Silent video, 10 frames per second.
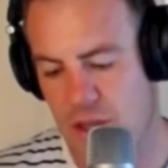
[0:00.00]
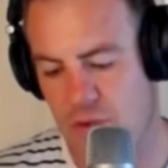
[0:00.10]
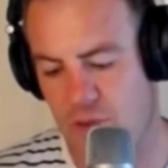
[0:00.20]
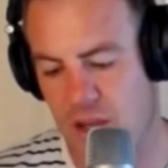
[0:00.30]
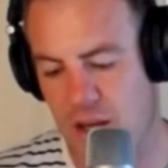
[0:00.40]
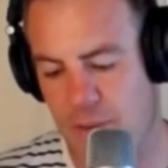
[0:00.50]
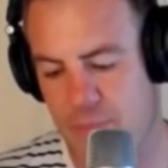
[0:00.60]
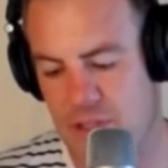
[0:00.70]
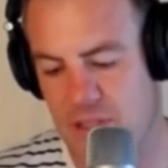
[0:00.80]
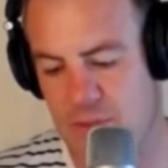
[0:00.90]
The regular
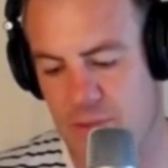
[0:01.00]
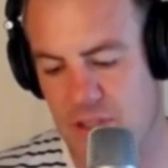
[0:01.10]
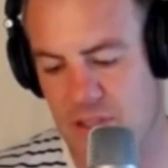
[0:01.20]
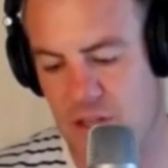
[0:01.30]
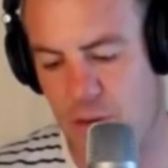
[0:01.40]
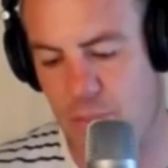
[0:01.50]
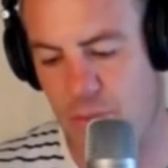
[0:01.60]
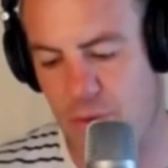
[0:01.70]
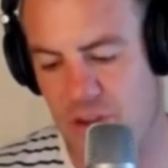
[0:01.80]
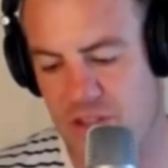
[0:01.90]
participants
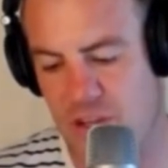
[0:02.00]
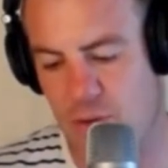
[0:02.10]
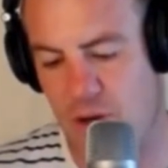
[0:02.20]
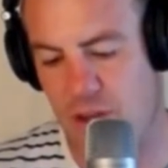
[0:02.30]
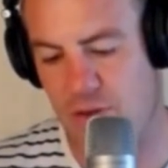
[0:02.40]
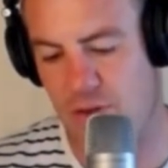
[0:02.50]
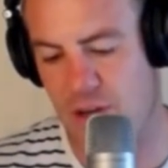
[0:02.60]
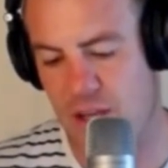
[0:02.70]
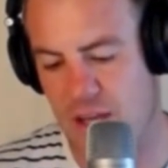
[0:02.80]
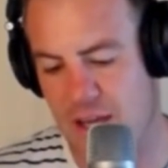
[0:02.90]
comprised Neil
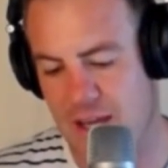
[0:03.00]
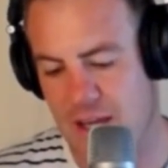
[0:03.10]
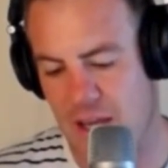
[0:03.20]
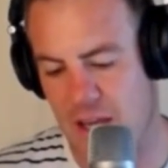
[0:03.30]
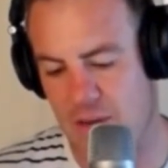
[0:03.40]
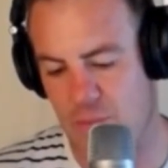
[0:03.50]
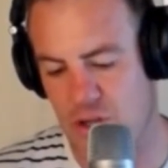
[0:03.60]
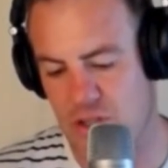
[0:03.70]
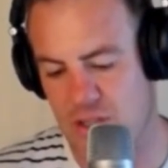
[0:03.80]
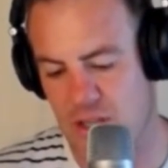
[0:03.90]
Guthrie, N.
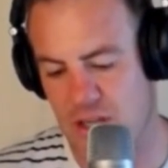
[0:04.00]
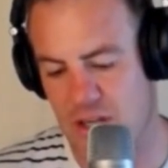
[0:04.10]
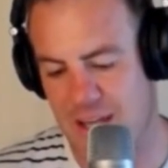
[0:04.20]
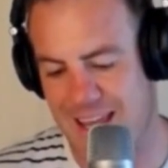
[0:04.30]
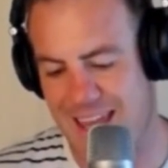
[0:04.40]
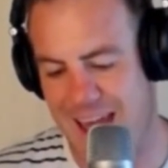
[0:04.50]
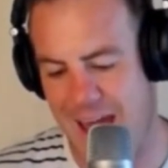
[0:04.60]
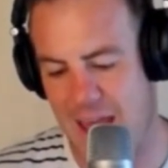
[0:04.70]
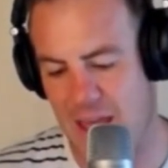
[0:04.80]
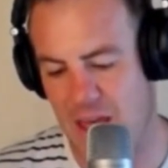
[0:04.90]
Murchison, E
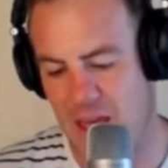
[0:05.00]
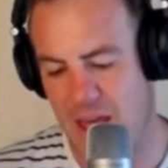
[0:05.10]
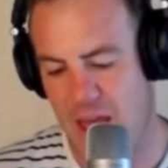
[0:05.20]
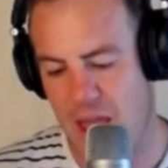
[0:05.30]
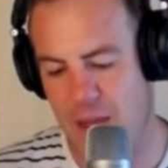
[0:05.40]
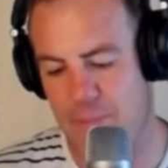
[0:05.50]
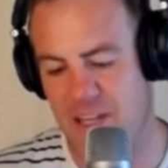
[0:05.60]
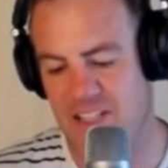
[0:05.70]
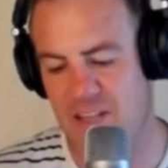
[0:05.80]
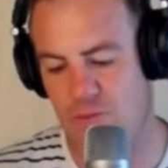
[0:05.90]
Hay and P
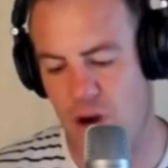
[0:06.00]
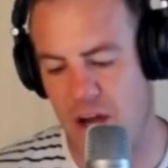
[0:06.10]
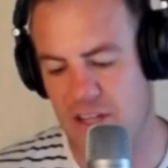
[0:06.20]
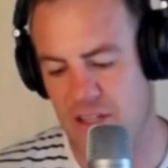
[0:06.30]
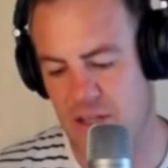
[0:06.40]
C Wright.